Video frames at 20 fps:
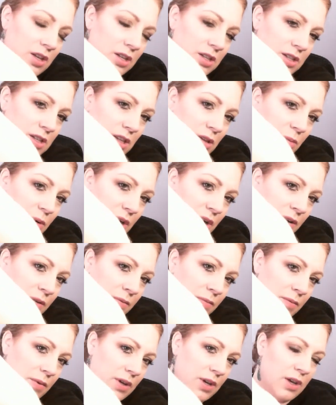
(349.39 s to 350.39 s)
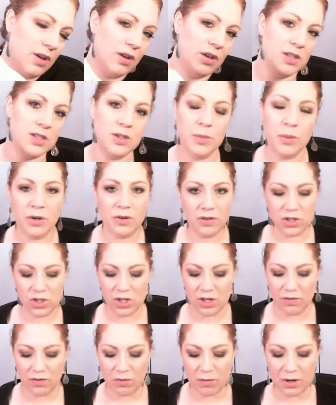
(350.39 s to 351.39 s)
See the brown? It's the perfect
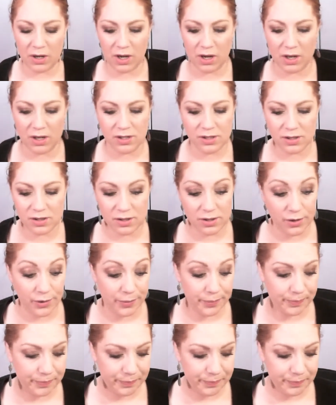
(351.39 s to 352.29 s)
shade for my eyes, so